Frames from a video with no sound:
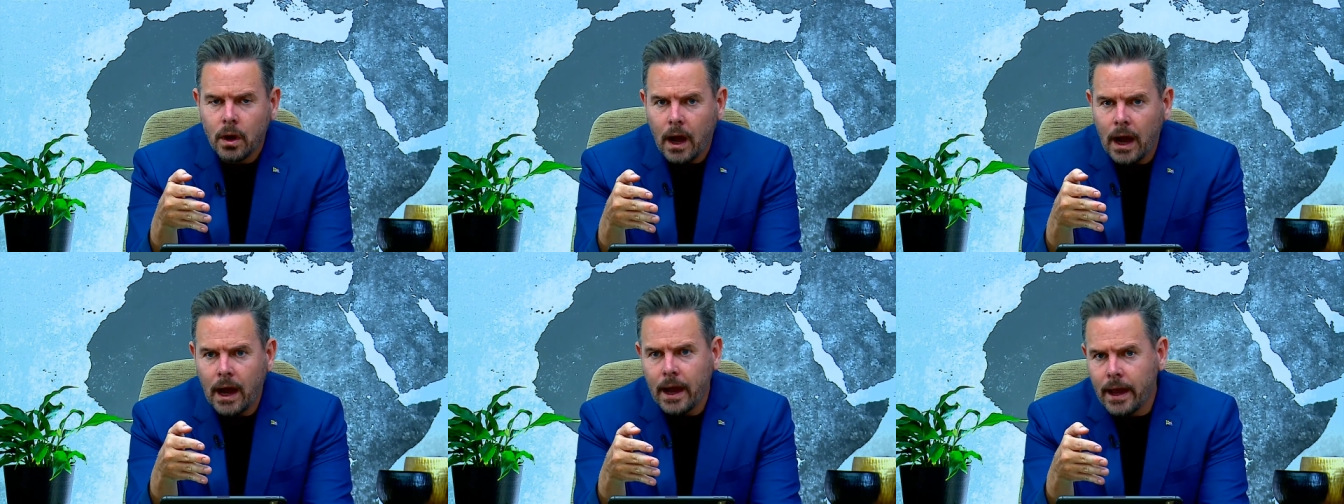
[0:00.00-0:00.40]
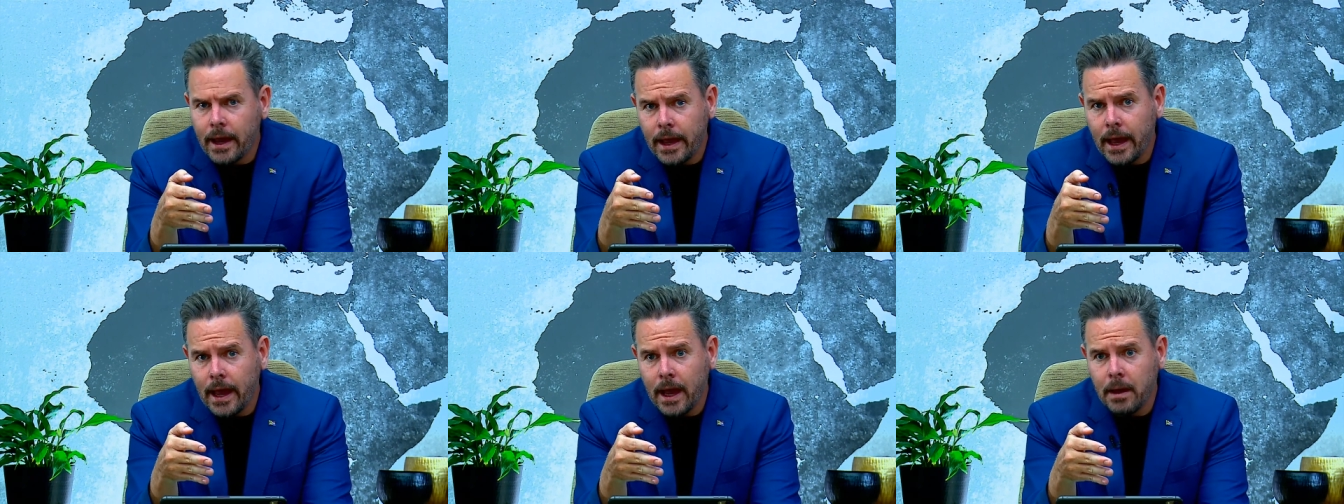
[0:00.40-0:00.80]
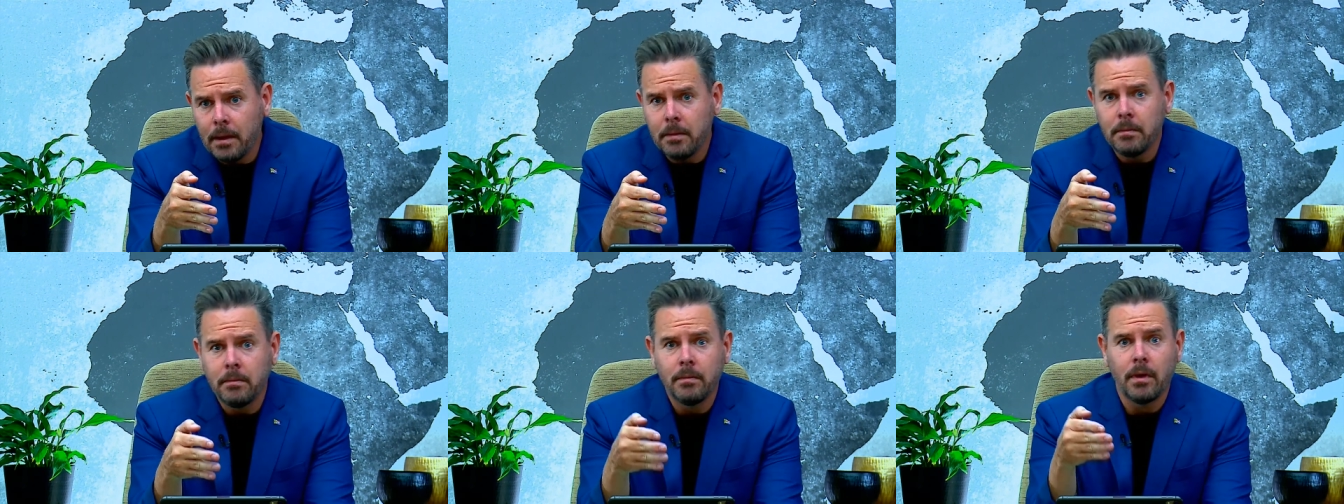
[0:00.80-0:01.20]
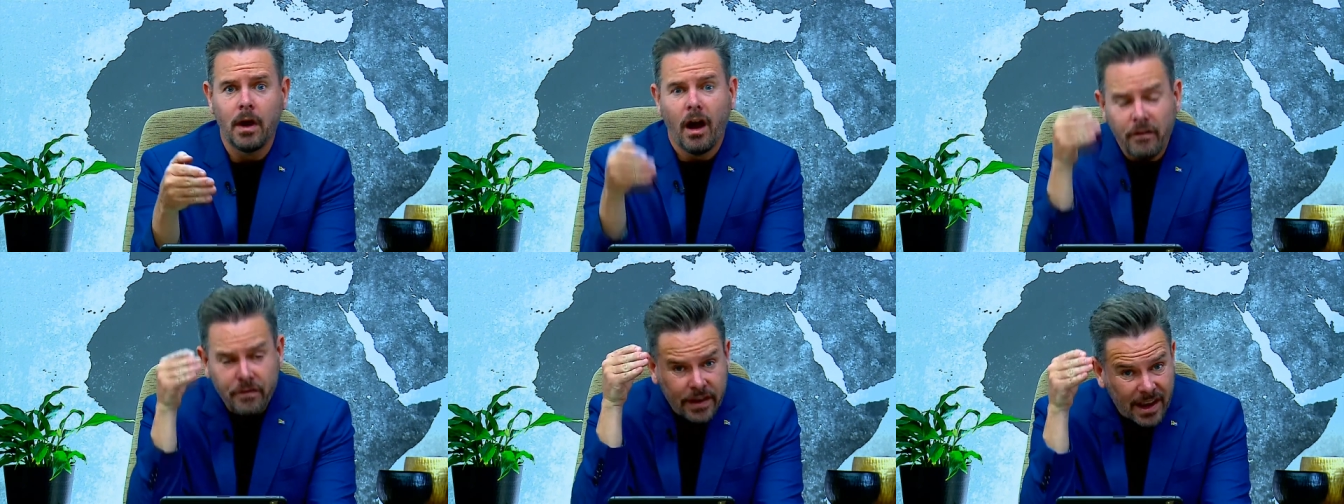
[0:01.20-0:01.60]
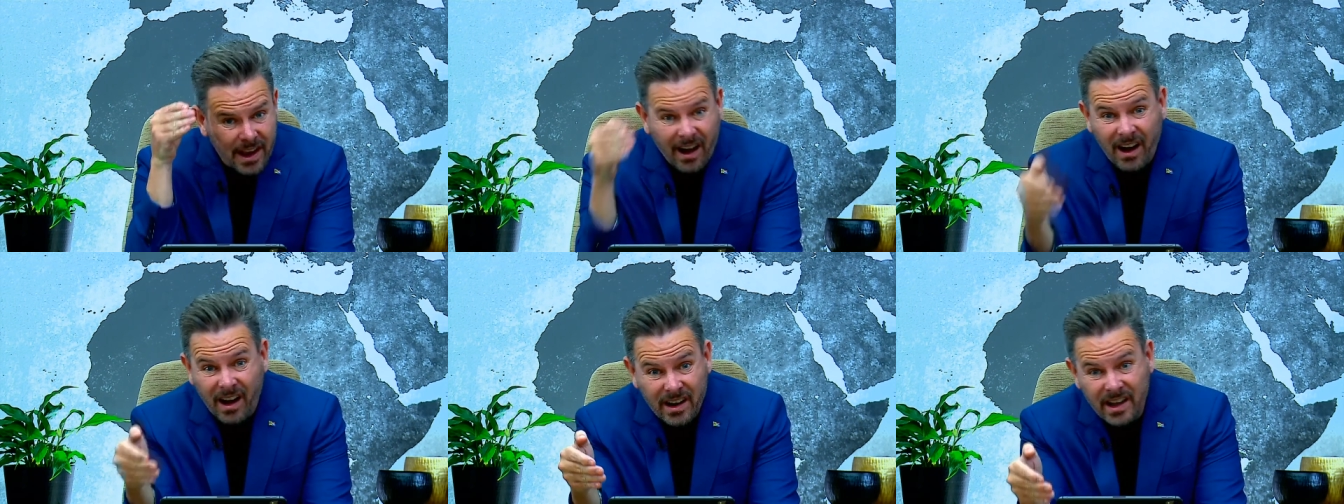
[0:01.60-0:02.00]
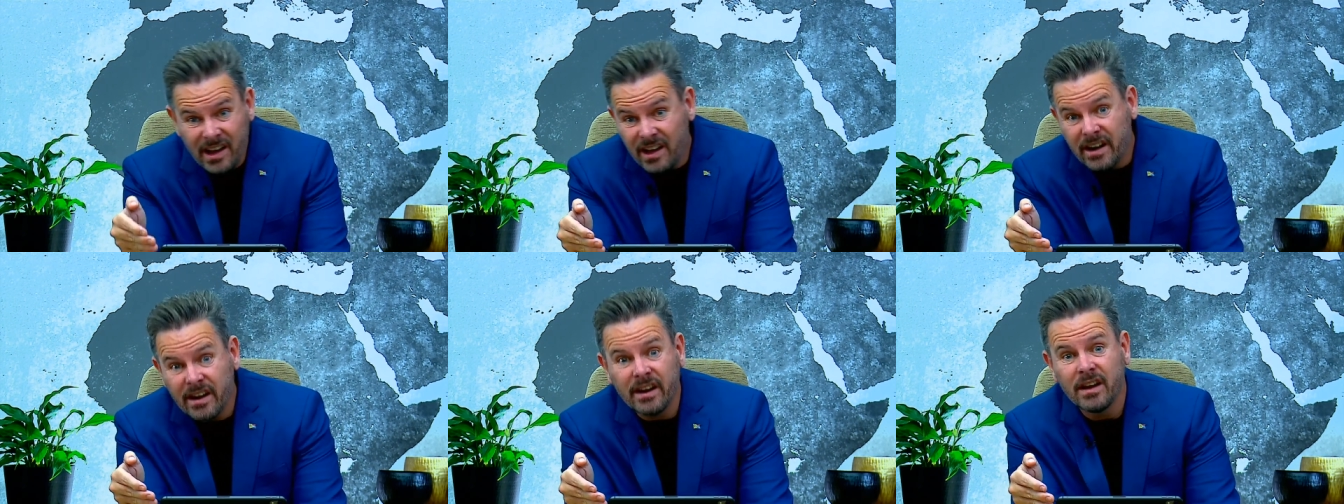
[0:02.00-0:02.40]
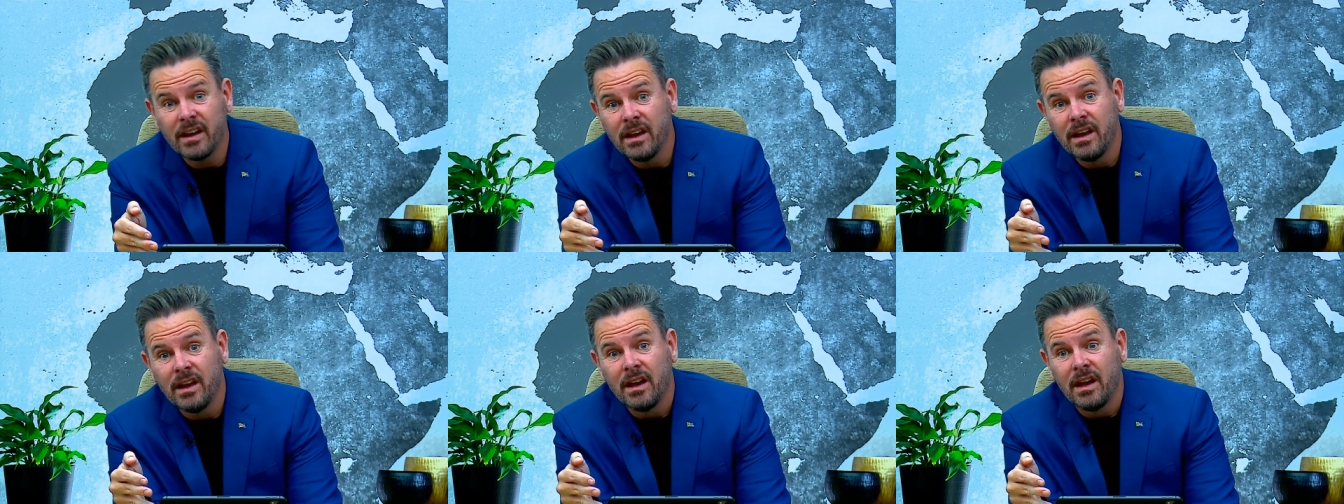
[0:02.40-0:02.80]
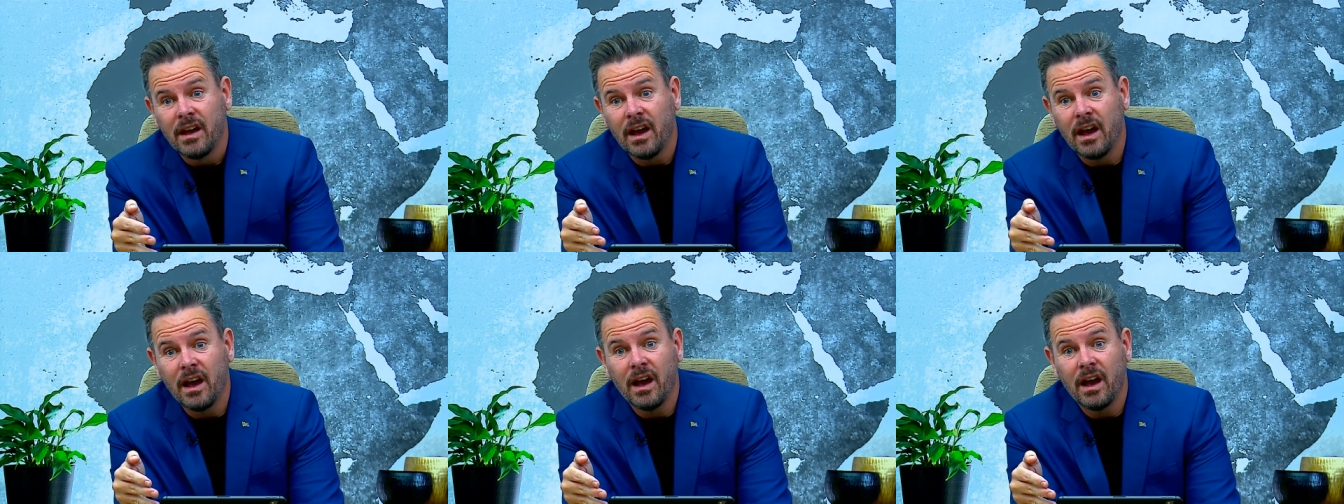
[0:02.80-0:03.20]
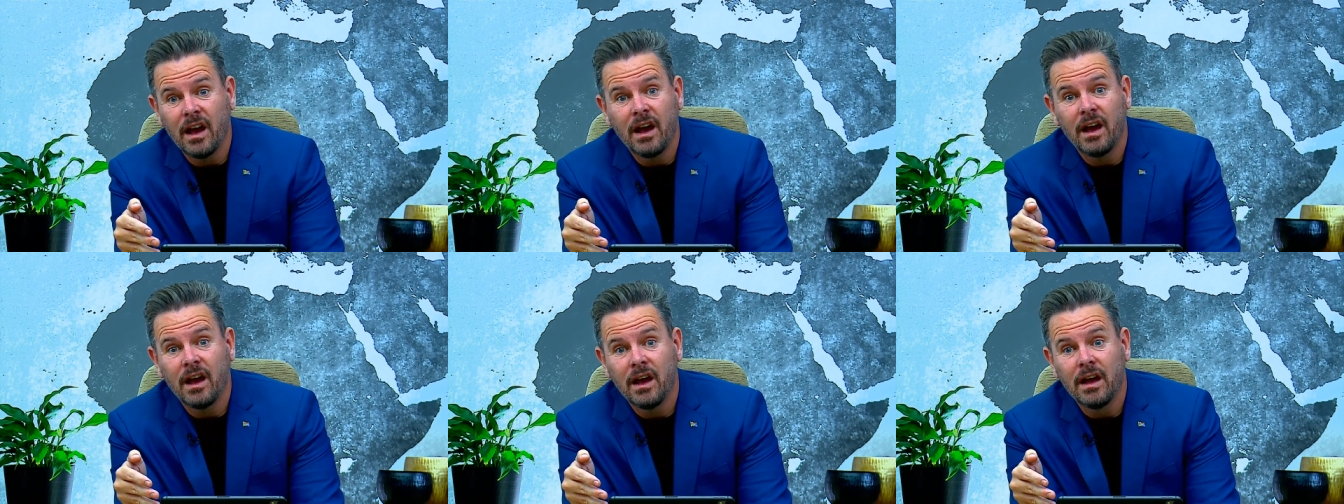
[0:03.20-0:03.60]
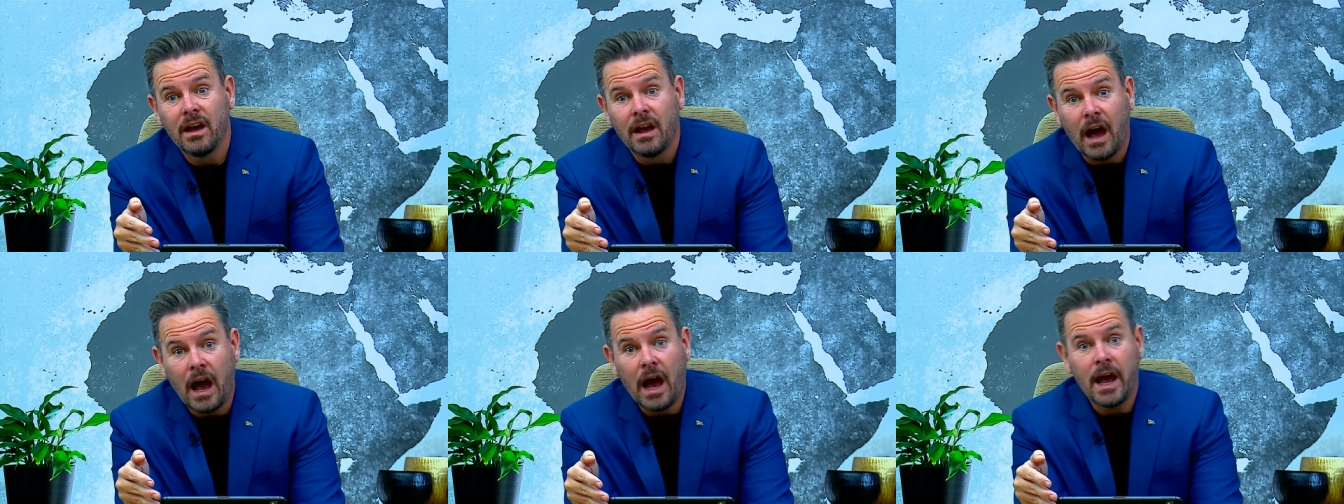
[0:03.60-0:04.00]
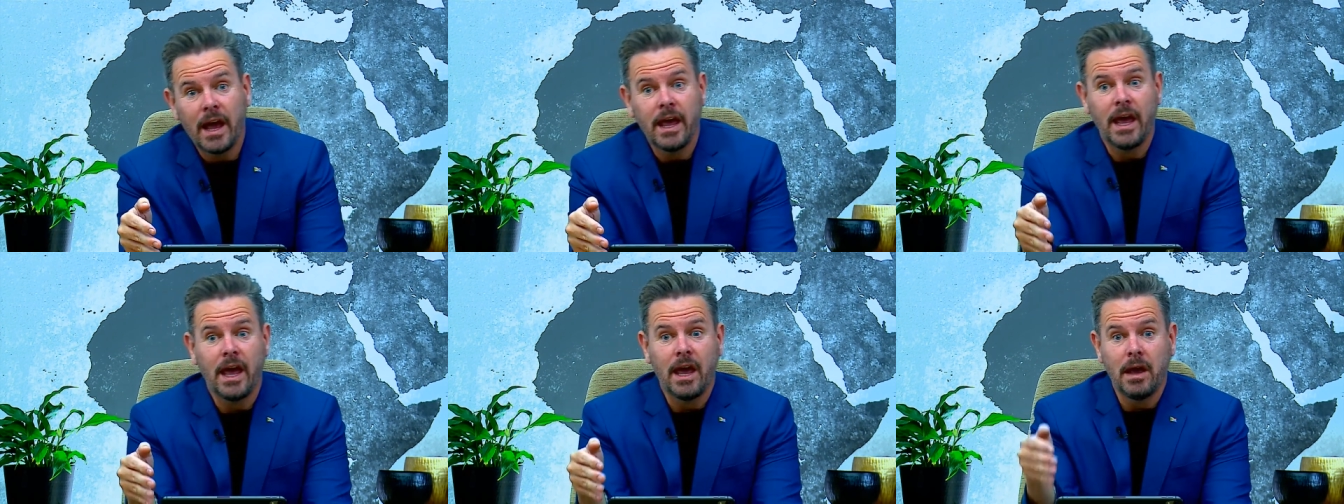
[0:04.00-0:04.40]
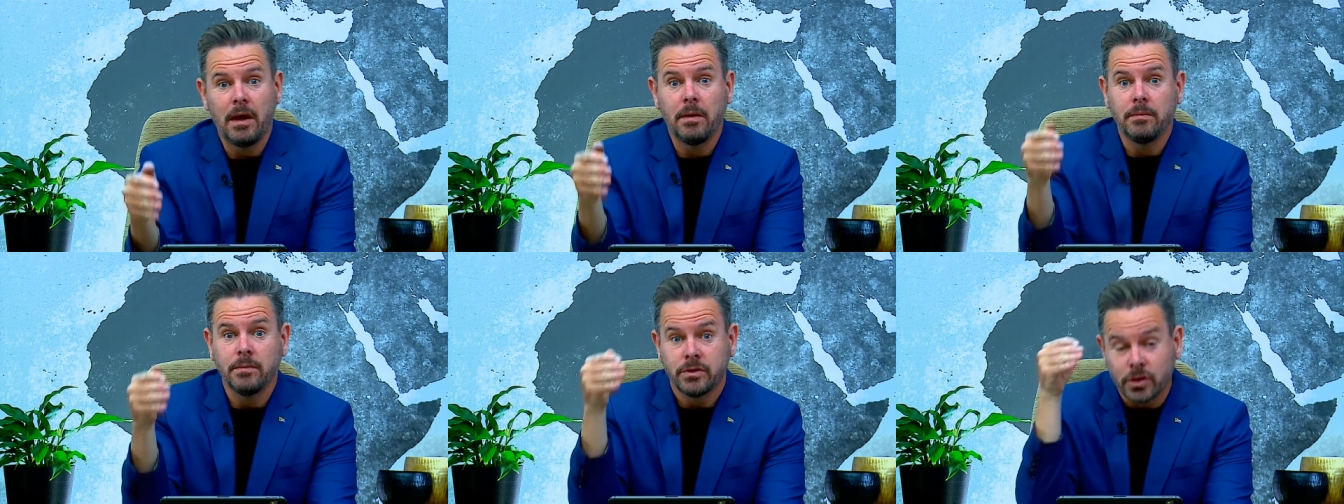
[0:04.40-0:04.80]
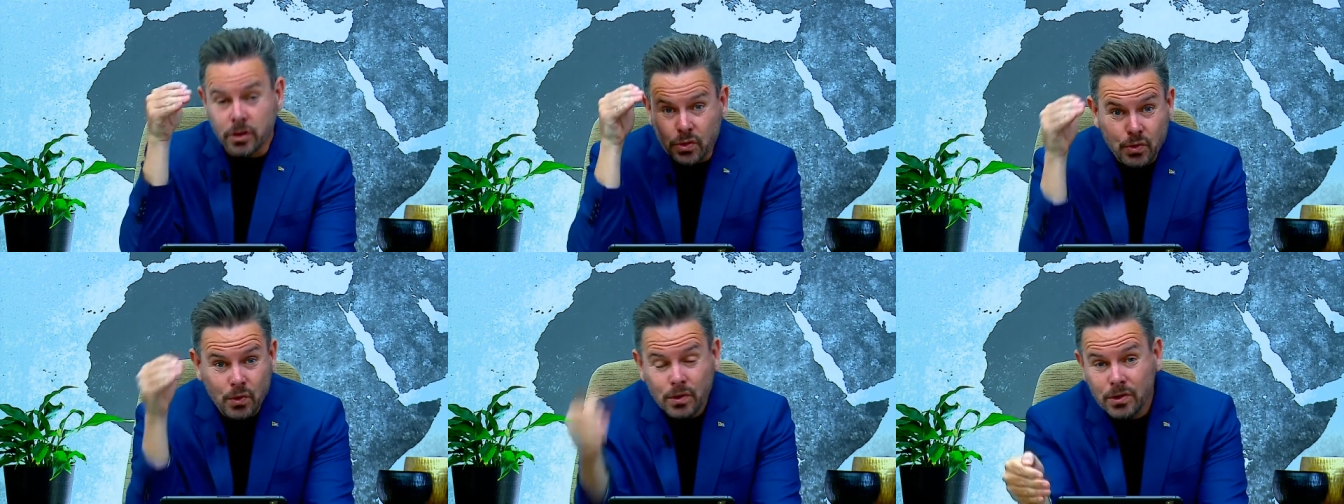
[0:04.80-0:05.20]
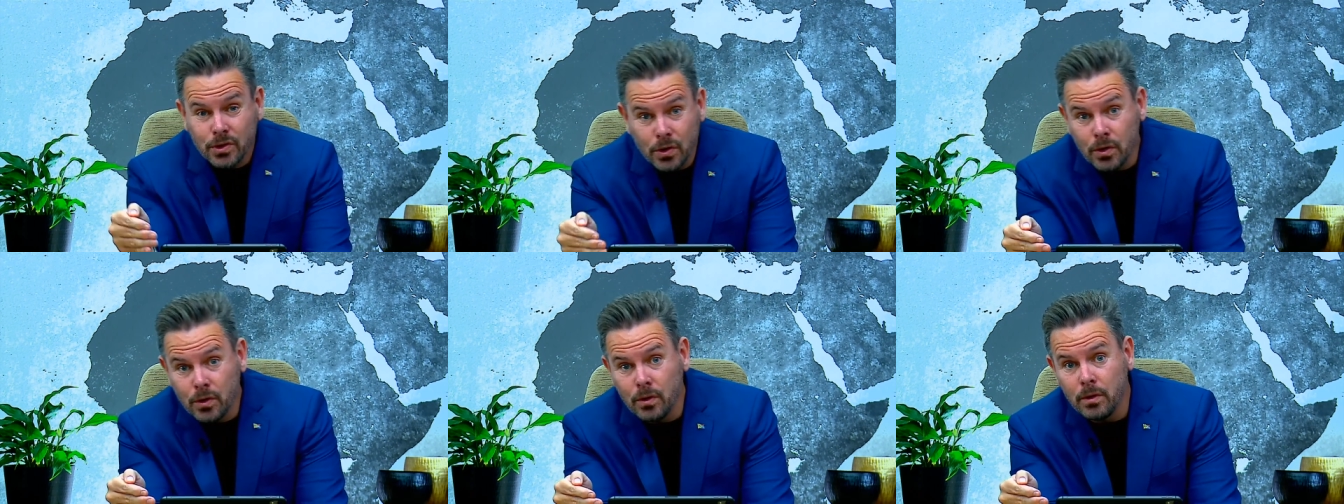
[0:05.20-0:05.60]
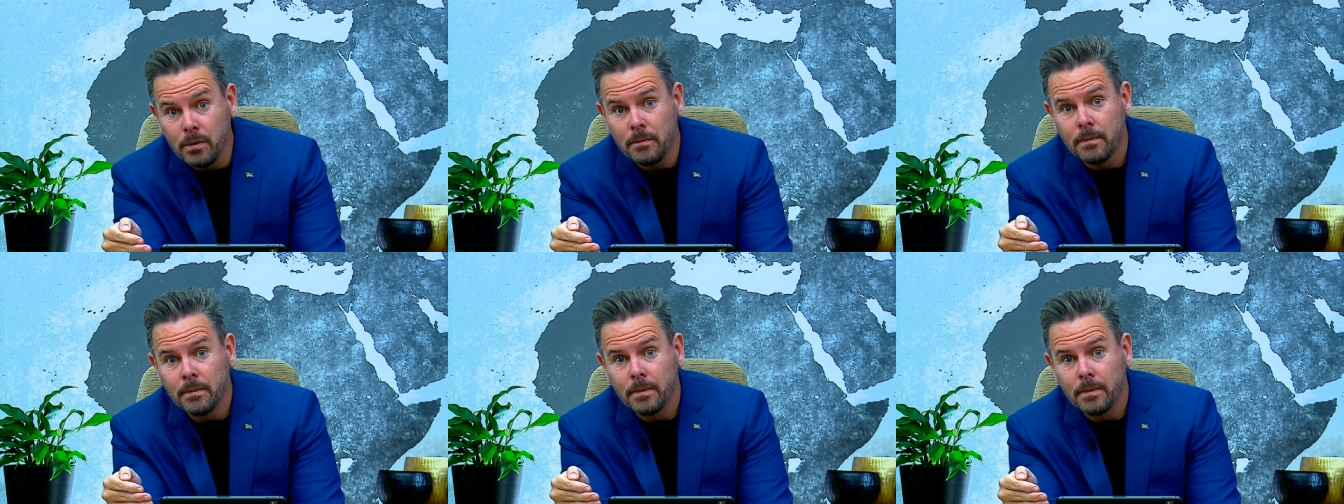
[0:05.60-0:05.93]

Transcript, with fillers: I am Afrikaner, uh, I am Sesotho.